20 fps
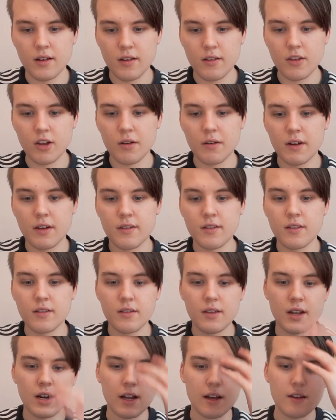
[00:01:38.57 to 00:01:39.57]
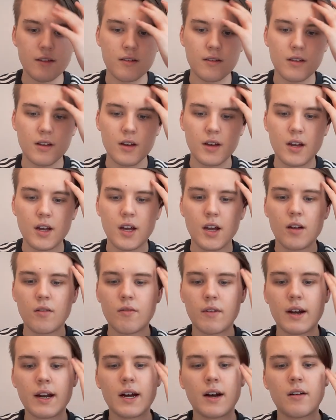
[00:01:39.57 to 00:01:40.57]
Sorry, since he last
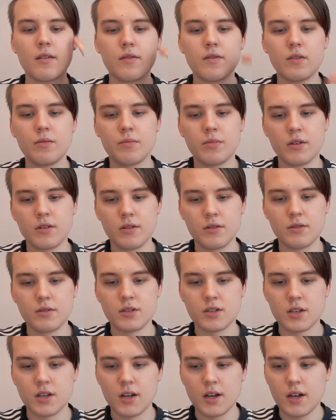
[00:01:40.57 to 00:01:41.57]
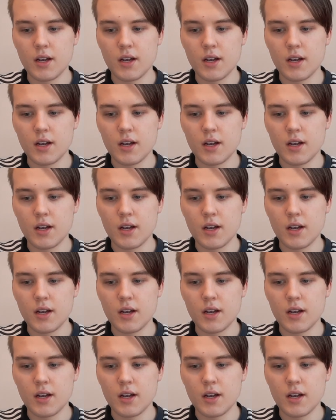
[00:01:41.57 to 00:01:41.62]
ran out for Blues,